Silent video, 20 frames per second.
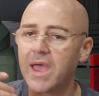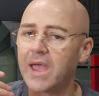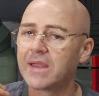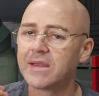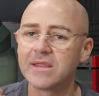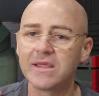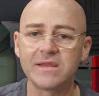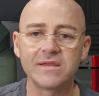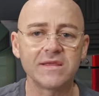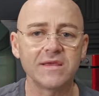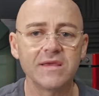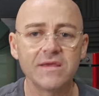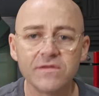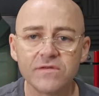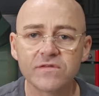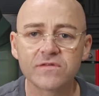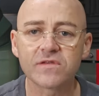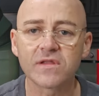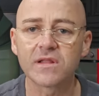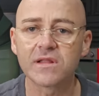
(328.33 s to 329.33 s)
and it
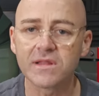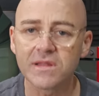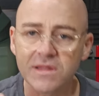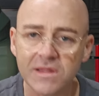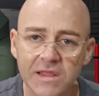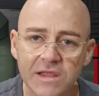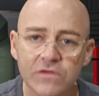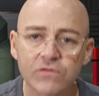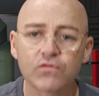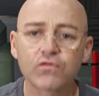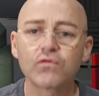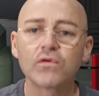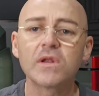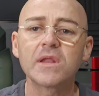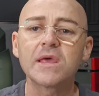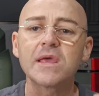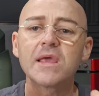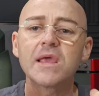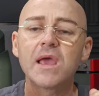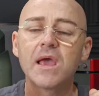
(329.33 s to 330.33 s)
is
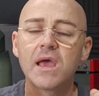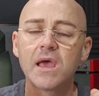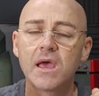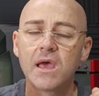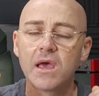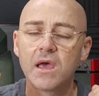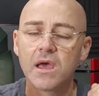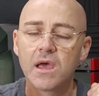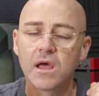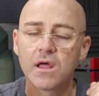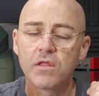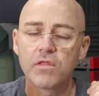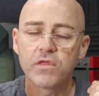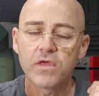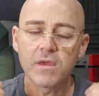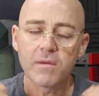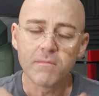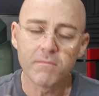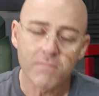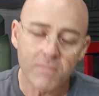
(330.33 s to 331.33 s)
literally
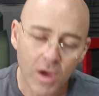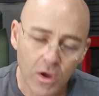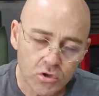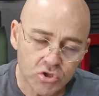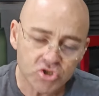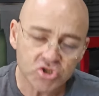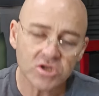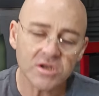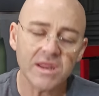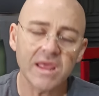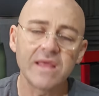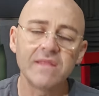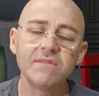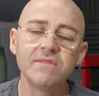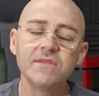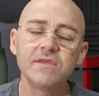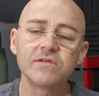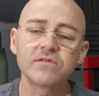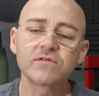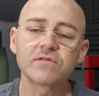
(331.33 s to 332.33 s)
the emotion
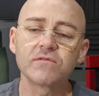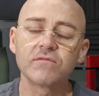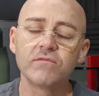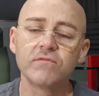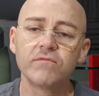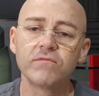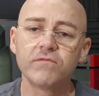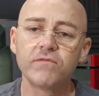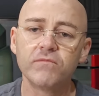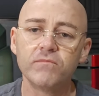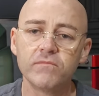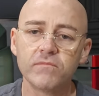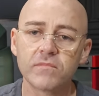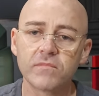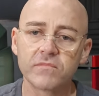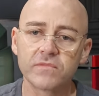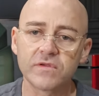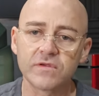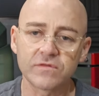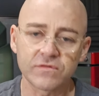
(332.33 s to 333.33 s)
in
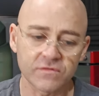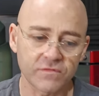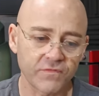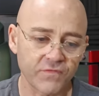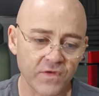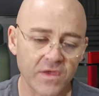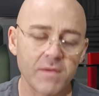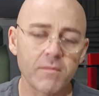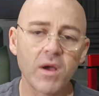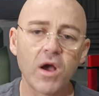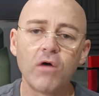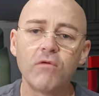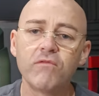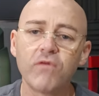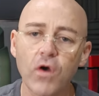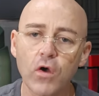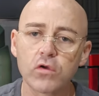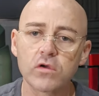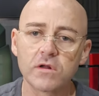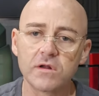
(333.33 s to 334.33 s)
this female
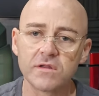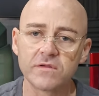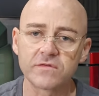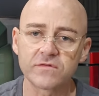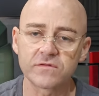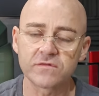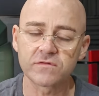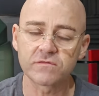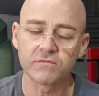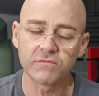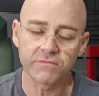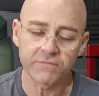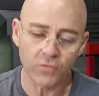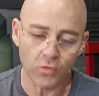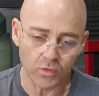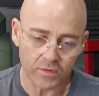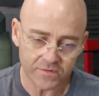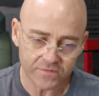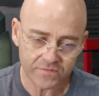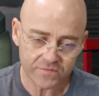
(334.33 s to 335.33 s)
vocalist's
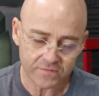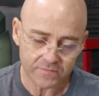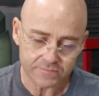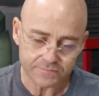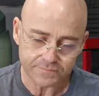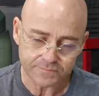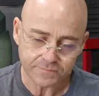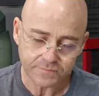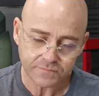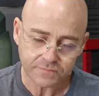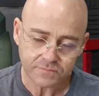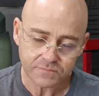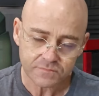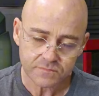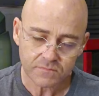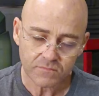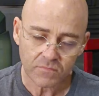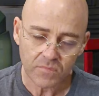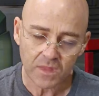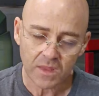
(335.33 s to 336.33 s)
voice
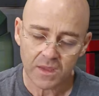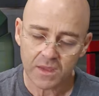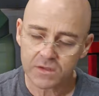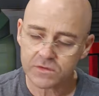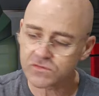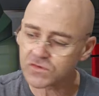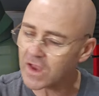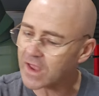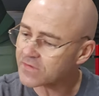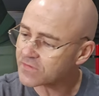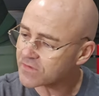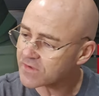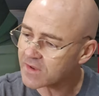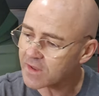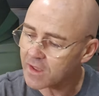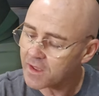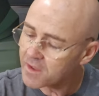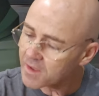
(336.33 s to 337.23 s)
just